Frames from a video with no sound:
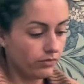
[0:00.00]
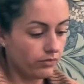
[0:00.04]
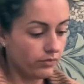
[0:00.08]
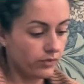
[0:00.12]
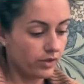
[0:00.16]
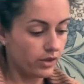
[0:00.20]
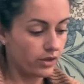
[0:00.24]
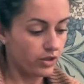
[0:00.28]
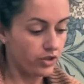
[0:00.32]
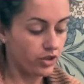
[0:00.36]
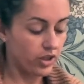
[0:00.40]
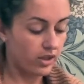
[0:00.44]

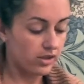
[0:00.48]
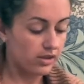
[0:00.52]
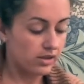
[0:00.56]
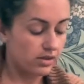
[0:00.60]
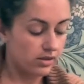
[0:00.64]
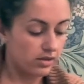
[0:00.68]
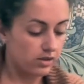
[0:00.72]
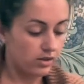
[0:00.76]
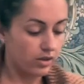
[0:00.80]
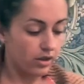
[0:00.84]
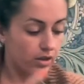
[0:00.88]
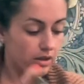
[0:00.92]
The
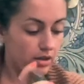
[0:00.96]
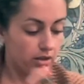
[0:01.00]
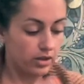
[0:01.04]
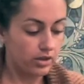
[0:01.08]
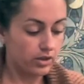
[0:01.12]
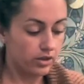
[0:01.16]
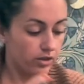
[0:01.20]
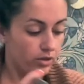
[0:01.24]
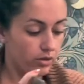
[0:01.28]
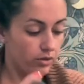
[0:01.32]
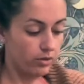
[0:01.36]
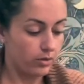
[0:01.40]
Justice card, and
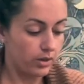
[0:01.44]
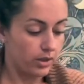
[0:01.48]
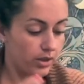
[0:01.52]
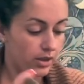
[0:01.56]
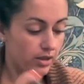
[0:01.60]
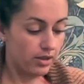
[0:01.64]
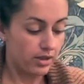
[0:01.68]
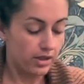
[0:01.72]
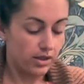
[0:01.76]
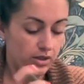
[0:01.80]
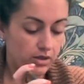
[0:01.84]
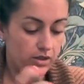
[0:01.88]
you're aware
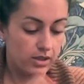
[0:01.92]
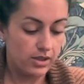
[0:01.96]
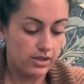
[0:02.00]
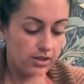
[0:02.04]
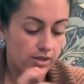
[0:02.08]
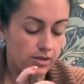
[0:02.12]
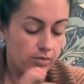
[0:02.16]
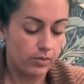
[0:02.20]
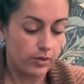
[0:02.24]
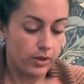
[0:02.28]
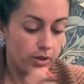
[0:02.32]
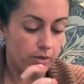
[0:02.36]
that you need
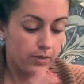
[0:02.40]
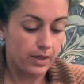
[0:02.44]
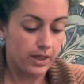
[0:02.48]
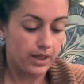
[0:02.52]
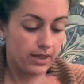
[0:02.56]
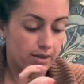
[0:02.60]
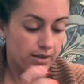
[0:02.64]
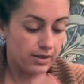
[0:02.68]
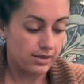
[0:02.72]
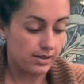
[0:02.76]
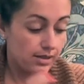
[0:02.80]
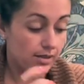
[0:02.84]
to bring
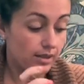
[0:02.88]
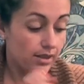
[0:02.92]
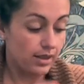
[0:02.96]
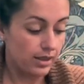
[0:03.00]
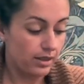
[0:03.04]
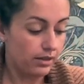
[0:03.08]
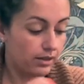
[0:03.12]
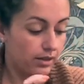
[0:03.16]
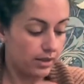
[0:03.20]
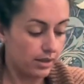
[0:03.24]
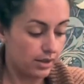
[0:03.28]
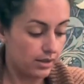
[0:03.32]
balance and
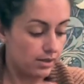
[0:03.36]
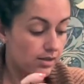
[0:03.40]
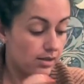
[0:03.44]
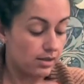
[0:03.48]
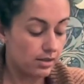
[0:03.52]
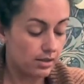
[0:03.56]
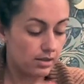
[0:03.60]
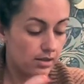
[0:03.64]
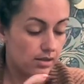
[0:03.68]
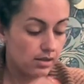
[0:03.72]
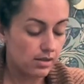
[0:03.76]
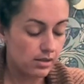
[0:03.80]
healing into
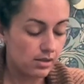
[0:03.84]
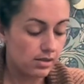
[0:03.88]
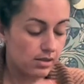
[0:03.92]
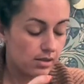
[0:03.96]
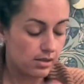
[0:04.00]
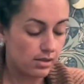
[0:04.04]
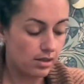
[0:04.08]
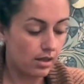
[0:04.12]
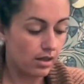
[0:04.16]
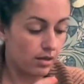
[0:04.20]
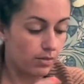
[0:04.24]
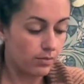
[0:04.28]
this to
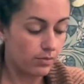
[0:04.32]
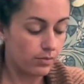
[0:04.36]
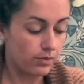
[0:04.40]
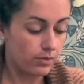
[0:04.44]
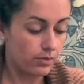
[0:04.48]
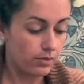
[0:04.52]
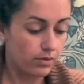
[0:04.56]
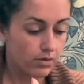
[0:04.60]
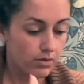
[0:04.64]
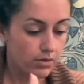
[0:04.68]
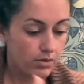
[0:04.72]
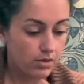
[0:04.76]
stop
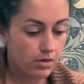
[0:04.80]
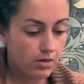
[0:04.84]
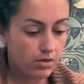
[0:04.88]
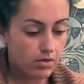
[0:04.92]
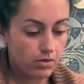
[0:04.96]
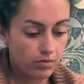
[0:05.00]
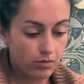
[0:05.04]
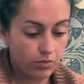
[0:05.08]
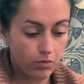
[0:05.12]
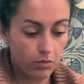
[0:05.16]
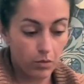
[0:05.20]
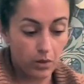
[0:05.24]

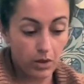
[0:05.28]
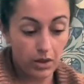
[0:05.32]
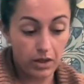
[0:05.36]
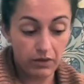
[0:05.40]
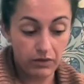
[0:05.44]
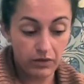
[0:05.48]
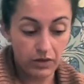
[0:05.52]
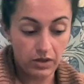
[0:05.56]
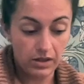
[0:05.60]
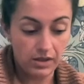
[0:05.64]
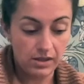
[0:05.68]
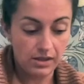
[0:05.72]

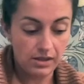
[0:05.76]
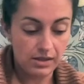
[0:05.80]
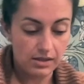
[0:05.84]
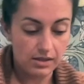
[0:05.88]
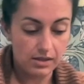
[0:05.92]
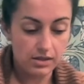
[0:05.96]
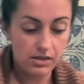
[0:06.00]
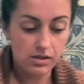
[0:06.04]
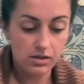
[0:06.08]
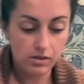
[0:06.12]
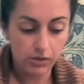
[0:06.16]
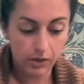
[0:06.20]
whatever this
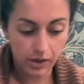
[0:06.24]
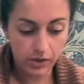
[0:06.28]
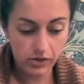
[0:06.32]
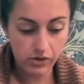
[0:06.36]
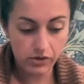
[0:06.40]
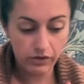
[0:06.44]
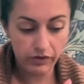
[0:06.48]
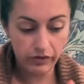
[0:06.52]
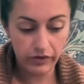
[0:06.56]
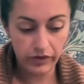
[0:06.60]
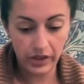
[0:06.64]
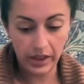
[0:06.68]
is. So I do
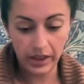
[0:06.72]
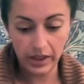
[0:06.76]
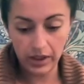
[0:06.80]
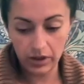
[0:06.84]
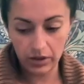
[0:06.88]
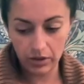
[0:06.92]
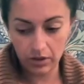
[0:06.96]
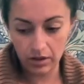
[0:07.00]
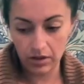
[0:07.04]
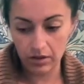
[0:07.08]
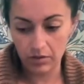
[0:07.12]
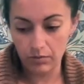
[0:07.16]
feel like
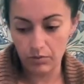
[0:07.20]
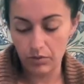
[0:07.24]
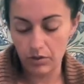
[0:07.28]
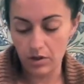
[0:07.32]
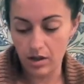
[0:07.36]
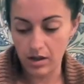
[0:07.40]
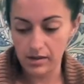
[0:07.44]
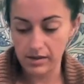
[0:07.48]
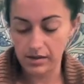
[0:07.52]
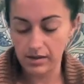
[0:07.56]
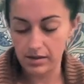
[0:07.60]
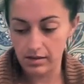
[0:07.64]
you're in the
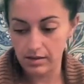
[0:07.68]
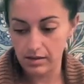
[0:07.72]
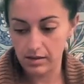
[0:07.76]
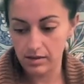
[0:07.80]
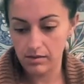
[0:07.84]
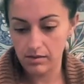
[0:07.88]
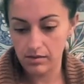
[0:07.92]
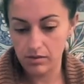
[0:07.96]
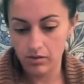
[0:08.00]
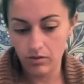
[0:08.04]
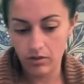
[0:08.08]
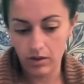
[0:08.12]

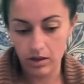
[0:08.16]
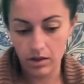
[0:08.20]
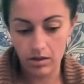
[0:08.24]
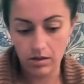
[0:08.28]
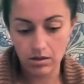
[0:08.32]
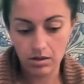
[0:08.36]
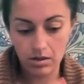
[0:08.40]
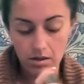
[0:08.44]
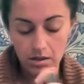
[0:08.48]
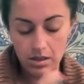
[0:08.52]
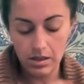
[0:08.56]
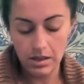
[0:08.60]
process. Okay,
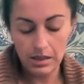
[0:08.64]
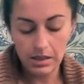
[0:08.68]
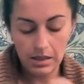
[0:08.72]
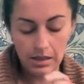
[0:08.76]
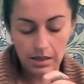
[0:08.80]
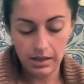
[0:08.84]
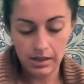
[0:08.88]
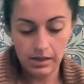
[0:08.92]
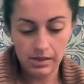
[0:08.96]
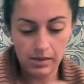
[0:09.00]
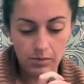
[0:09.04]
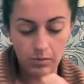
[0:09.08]

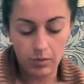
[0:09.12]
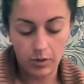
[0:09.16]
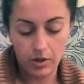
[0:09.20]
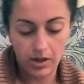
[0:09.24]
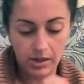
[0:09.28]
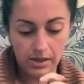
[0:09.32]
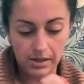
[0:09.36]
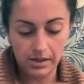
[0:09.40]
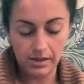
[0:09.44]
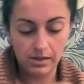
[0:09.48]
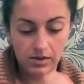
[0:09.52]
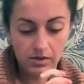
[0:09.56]
it's a
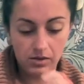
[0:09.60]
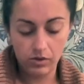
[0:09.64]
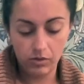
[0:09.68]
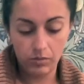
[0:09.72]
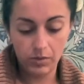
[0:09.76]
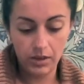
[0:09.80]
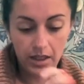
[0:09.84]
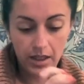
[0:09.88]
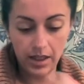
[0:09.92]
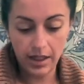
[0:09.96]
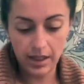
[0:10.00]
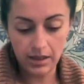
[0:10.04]
process, so
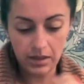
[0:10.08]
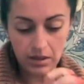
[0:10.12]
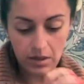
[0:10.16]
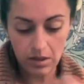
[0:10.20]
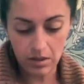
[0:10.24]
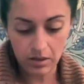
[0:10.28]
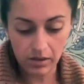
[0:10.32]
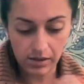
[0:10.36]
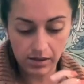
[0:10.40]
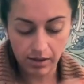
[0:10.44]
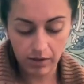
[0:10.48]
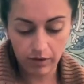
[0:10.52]
be kind to
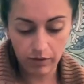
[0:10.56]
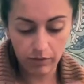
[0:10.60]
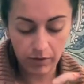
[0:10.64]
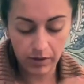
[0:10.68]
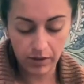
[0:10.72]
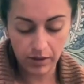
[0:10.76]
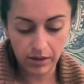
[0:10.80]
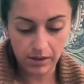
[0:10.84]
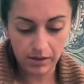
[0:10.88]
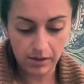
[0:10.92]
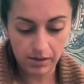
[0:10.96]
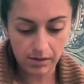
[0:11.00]
yourself,
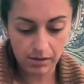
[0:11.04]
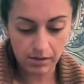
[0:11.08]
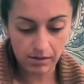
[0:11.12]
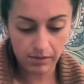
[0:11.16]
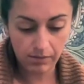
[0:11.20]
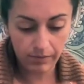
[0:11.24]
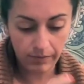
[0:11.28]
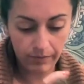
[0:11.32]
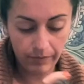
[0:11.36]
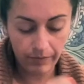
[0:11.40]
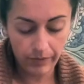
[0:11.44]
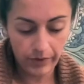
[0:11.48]
please.
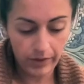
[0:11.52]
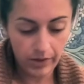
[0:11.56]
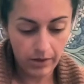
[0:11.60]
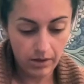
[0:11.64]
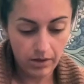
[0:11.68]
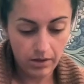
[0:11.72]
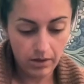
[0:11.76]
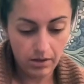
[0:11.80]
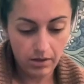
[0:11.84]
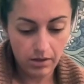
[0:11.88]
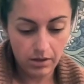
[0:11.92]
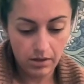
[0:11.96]

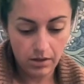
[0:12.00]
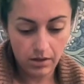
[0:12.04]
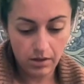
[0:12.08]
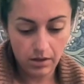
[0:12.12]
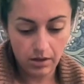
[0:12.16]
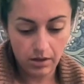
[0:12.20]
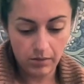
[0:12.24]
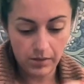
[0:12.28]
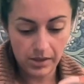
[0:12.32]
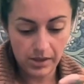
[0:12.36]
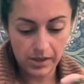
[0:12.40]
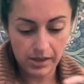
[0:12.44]

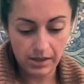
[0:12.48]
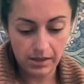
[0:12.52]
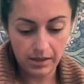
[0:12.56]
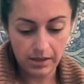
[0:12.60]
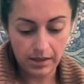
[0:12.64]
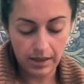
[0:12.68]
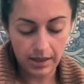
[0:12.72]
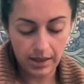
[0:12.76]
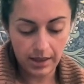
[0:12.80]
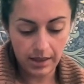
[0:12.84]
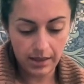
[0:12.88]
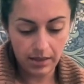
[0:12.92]
Let me see the
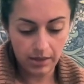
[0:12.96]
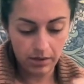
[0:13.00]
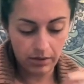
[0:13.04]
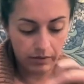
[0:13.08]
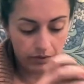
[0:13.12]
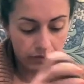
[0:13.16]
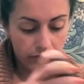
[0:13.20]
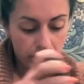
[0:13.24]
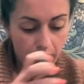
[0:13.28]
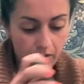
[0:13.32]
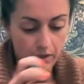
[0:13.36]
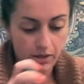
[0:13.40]
Nine
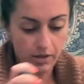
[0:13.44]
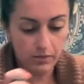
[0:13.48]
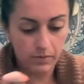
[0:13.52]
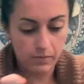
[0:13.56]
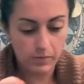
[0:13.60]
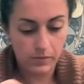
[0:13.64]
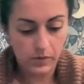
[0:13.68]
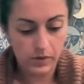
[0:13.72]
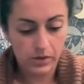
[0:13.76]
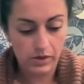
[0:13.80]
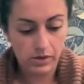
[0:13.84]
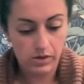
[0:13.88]
of
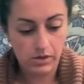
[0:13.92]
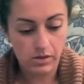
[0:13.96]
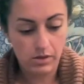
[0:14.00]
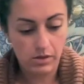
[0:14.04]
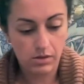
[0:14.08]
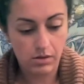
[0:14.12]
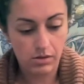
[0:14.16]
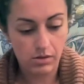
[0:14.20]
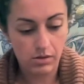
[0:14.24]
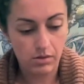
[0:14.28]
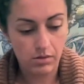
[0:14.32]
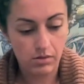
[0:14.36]

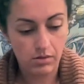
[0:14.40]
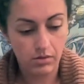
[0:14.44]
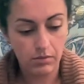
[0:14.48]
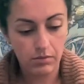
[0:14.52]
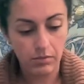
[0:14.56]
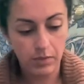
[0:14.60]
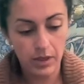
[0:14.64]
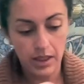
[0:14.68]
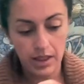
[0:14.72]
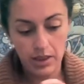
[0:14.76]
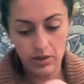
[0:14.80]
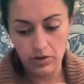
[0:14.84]
Cups,
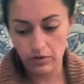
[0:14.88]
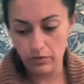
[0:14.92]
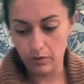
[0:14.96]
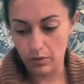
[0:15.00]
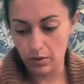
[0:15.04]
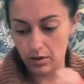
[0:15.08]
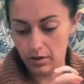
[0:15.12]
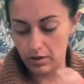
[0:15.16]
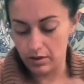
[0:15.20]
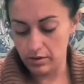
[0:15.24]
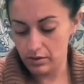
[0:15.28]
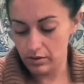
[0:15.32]
Page of
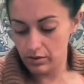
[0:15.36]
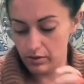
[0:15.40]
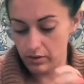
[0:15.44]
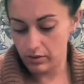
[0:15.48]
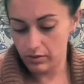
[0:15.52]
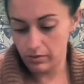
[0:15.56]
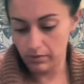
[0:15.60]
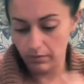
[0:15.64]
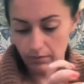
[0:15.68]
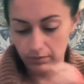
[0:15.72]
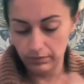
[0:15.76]
Wands.